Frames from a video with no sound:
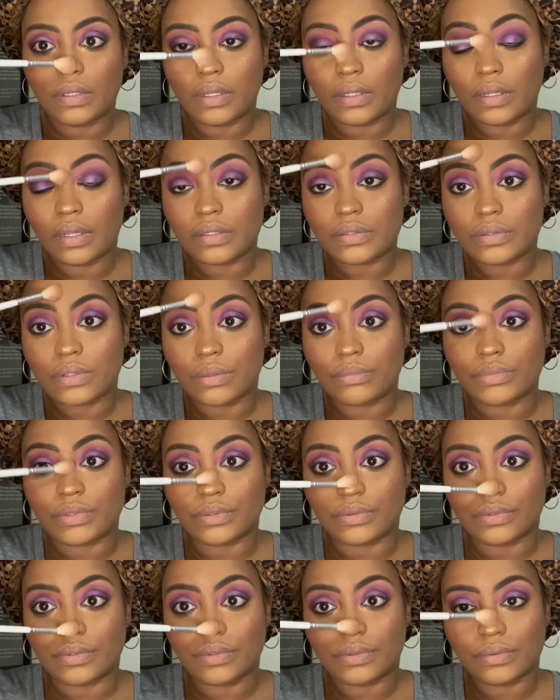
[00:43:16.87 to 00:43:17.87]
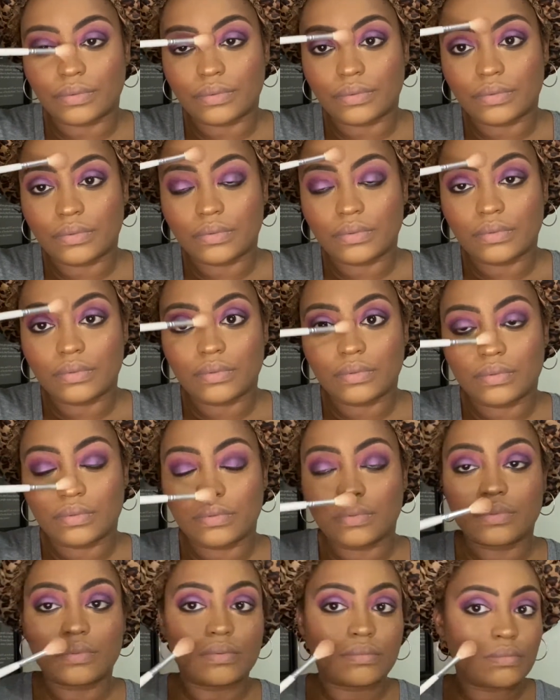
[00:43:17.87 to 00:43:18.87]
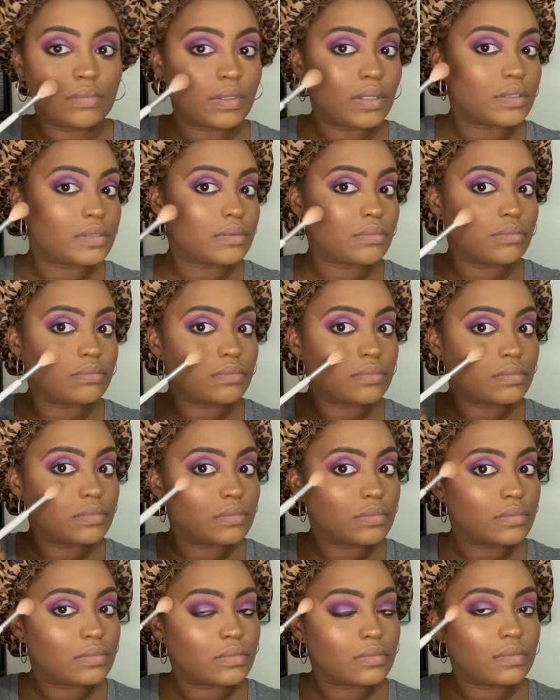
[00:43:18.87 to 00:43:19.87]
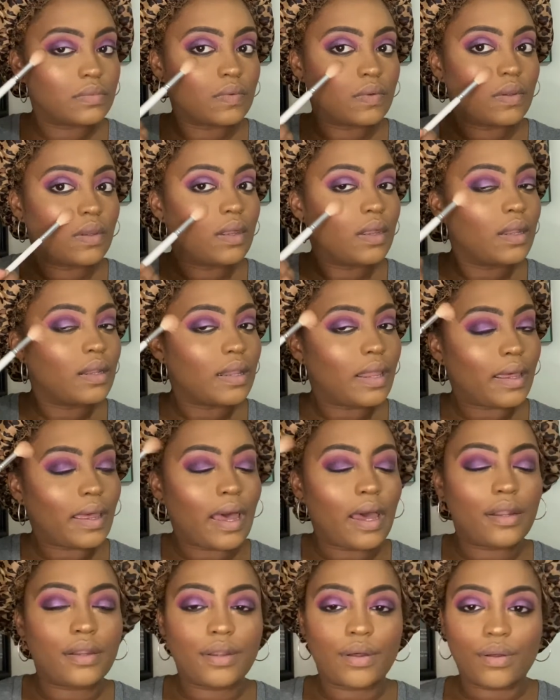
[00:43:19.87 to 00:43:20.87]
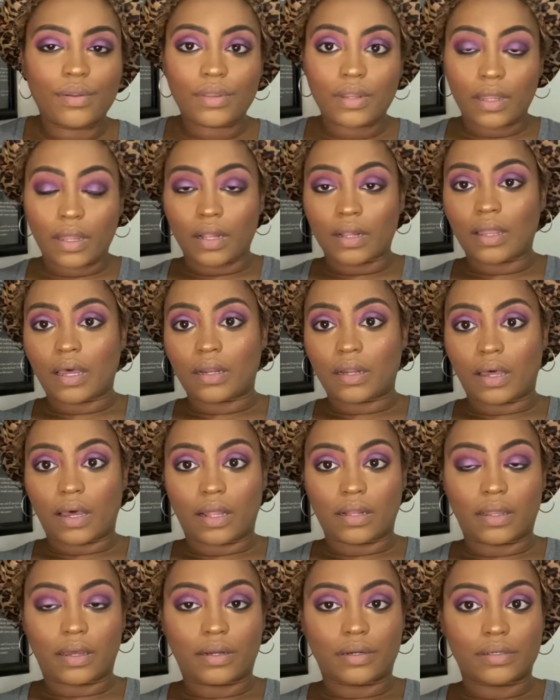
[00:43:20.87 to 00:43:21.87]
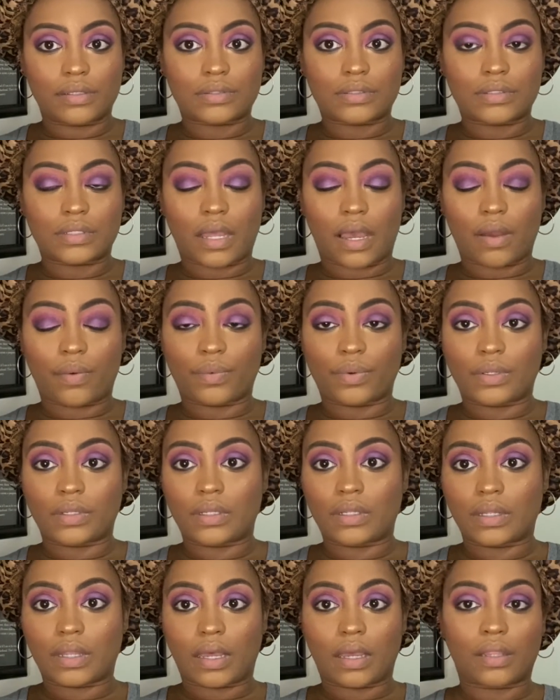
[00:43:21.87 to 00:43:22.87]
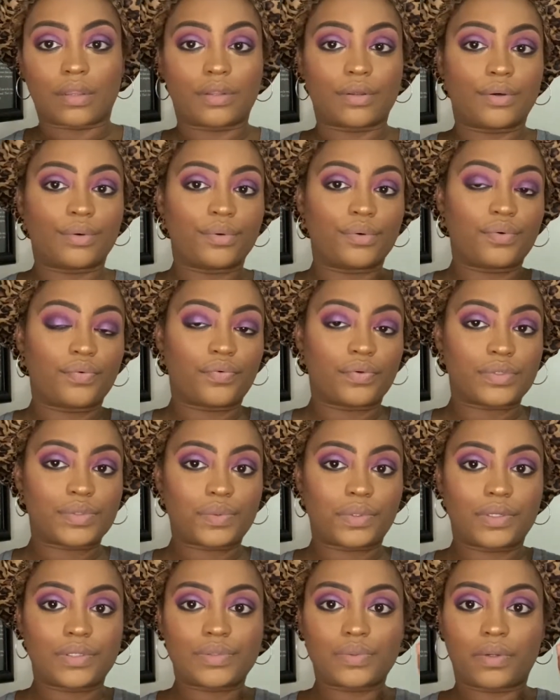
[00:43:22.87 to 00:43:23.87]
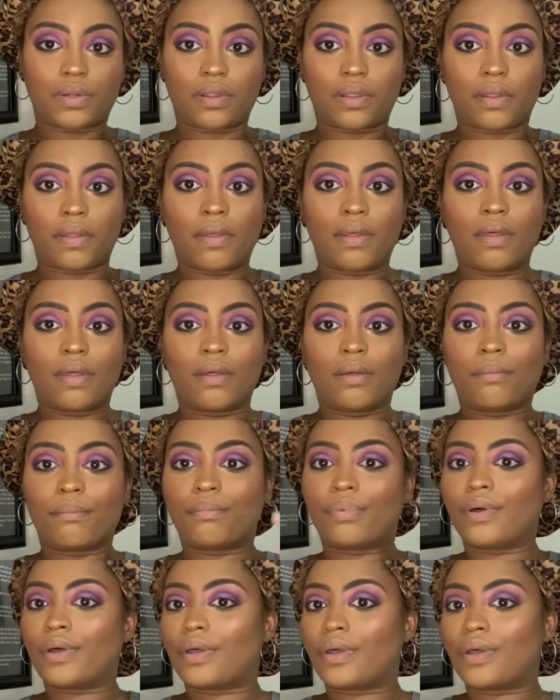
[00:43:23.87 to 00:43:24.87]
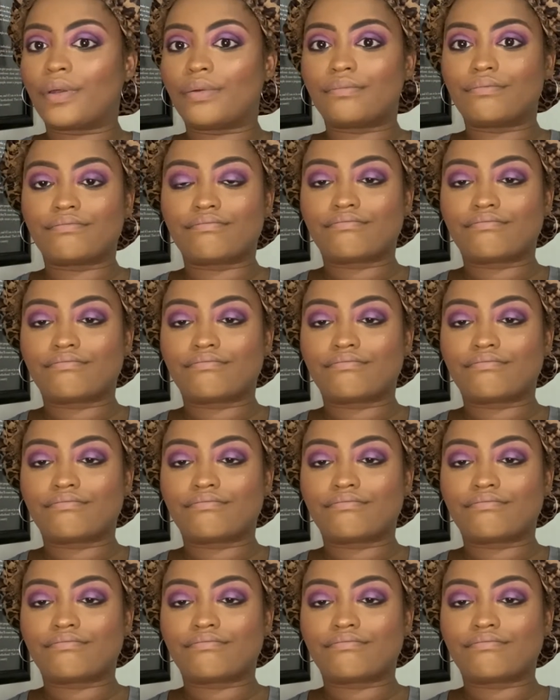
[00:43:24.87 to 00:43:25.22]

And that's what I'm doing because I'm like, I know that a lot of highlighter is not really like the groove for 2020, but